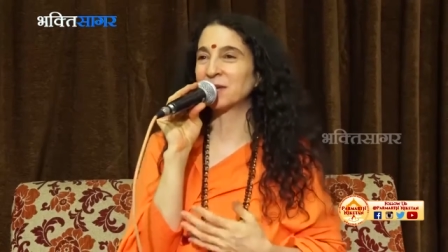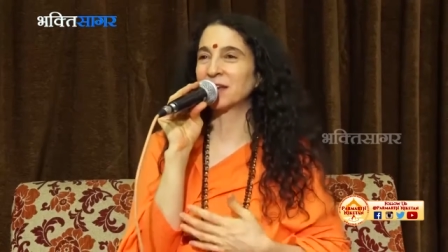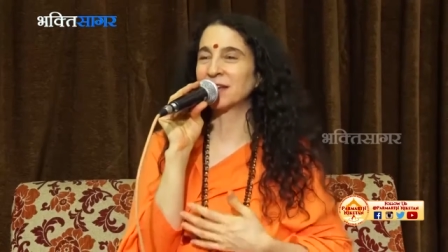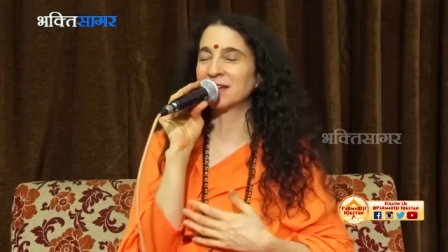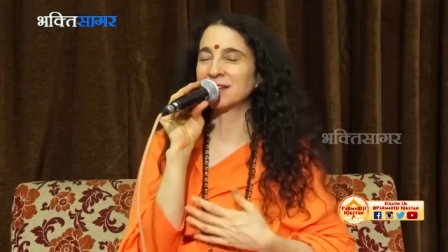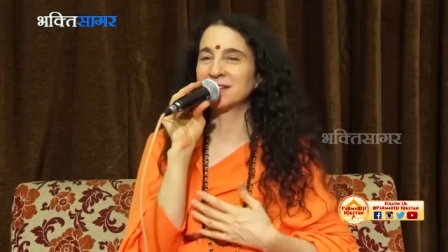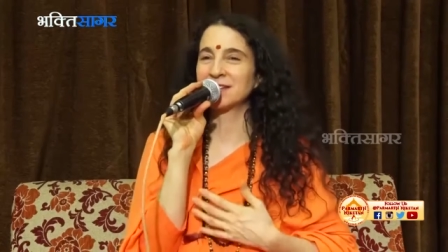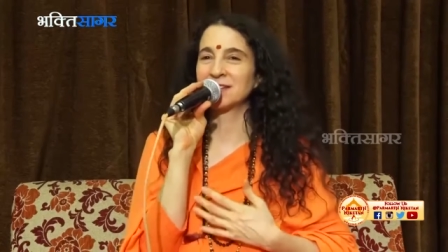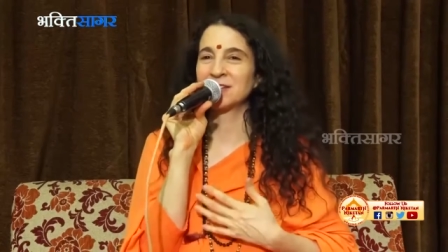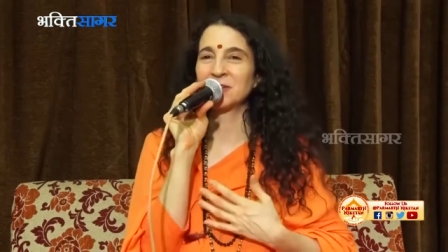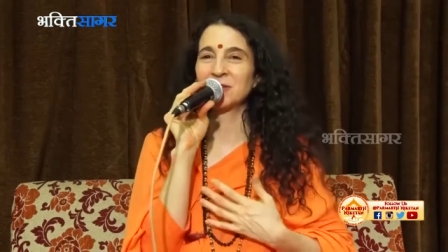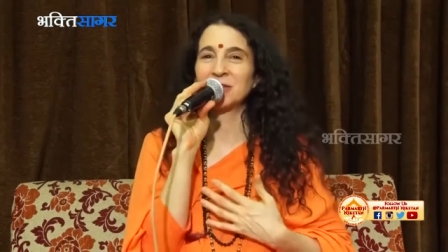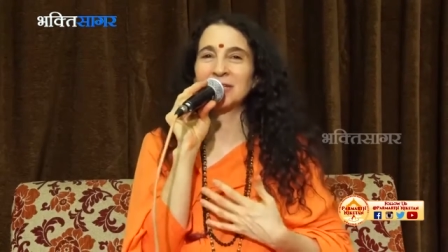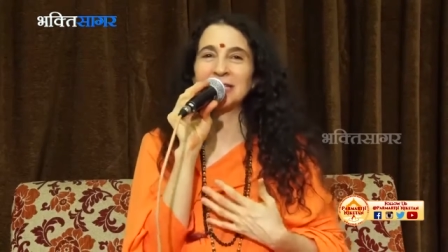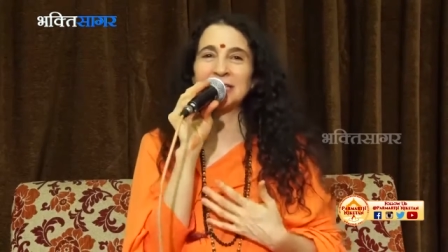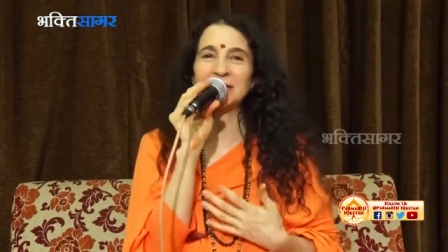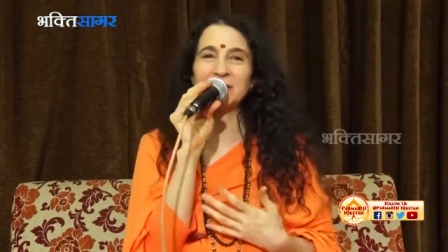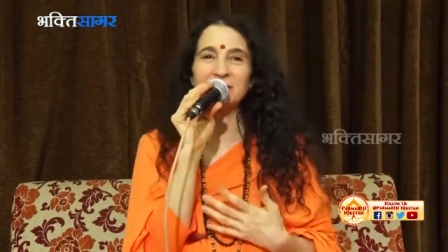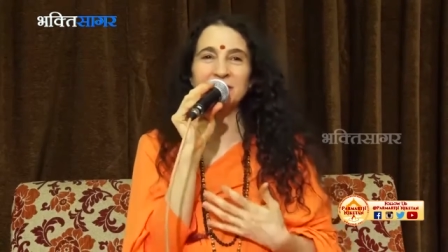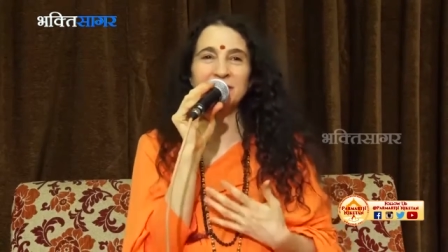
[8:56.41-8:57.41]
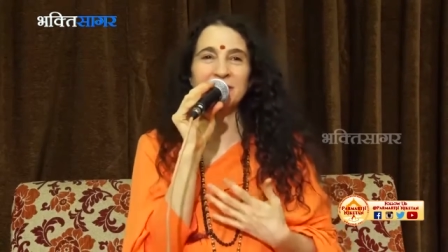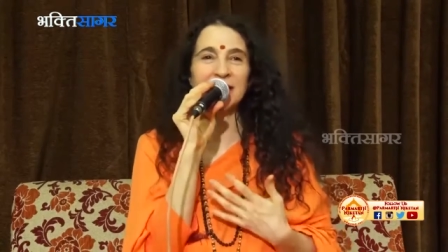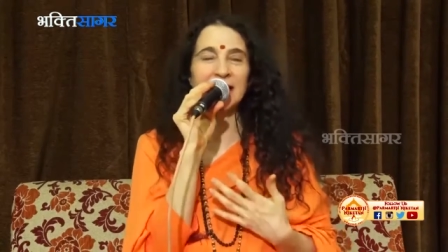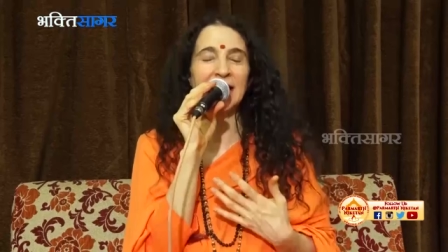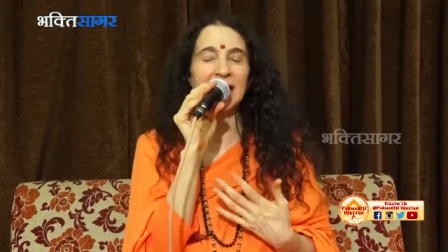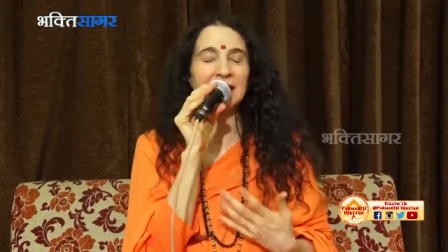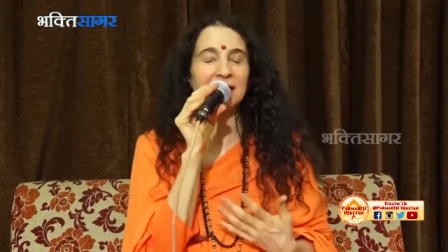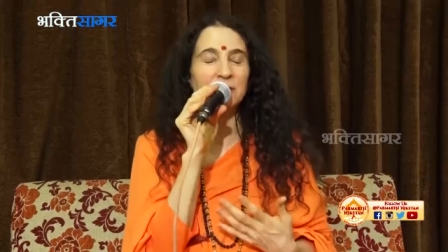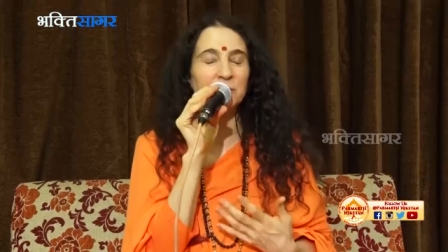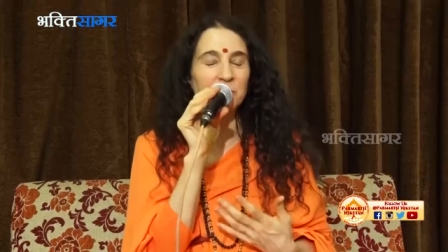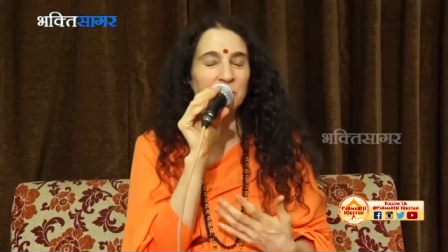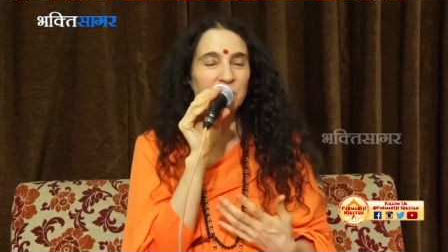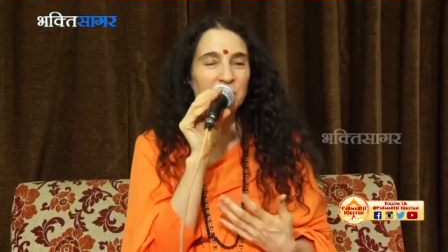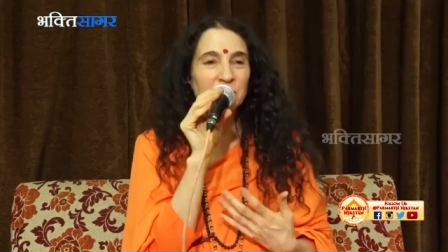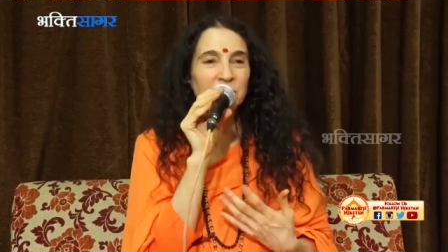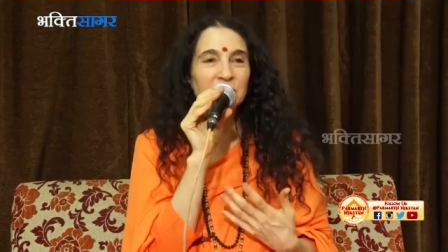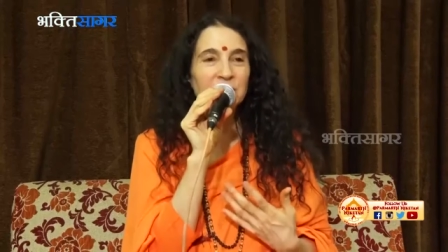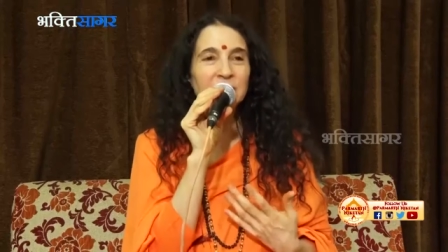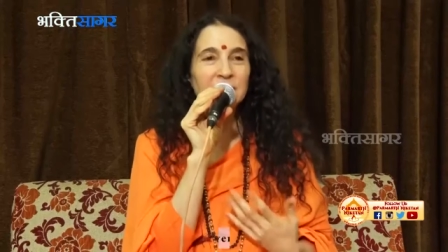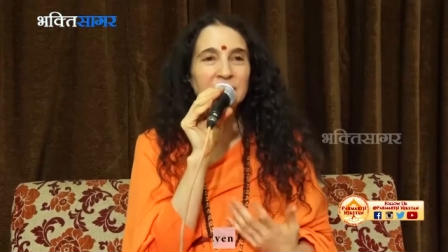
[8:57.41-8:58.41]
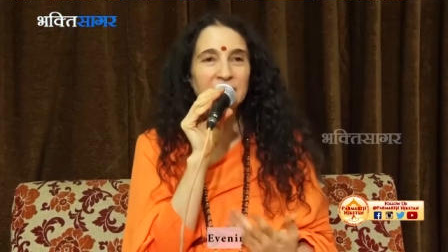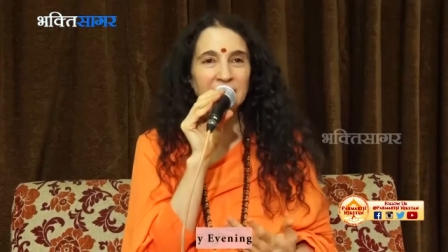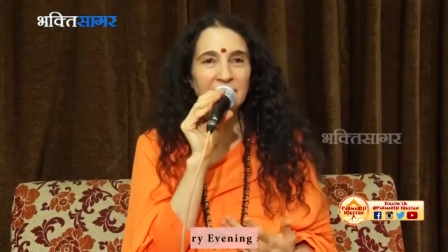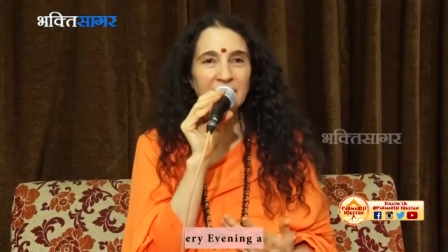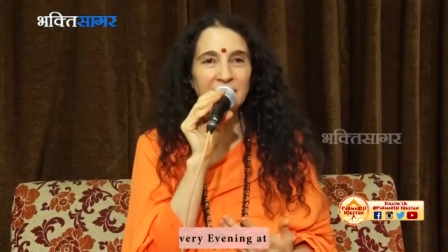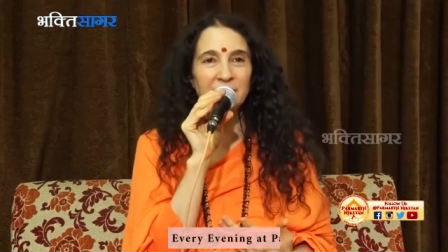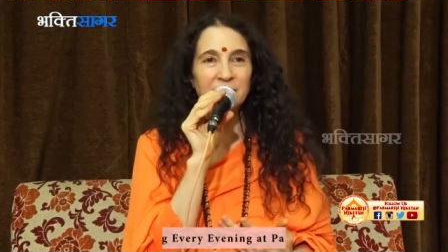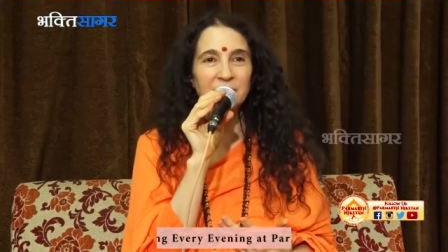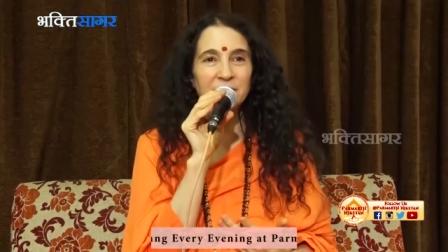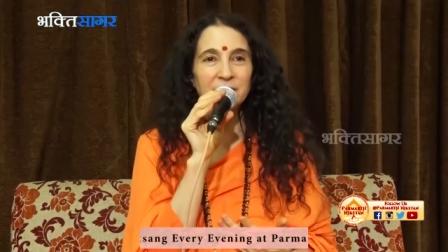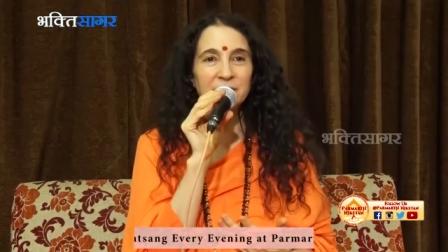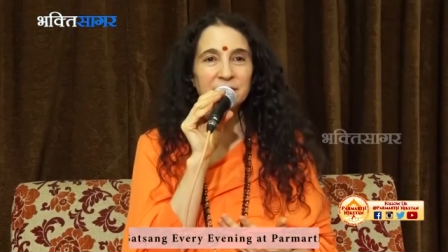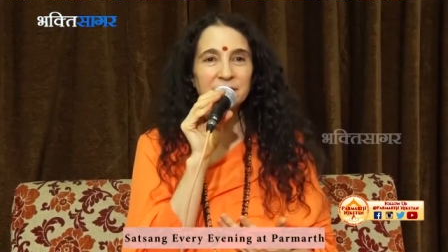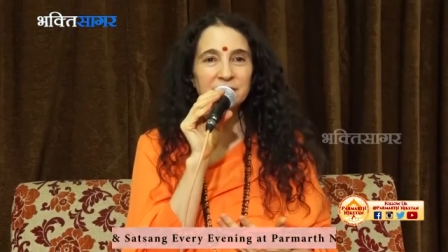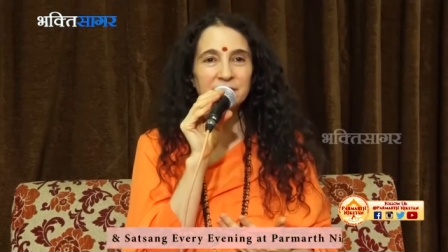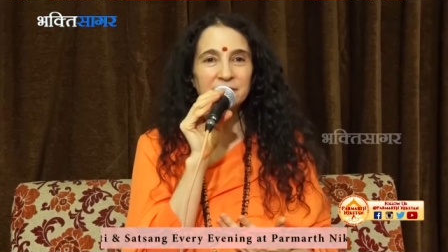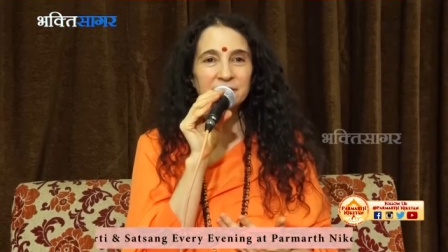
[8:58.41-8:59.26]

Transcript: and continue to live in that world now,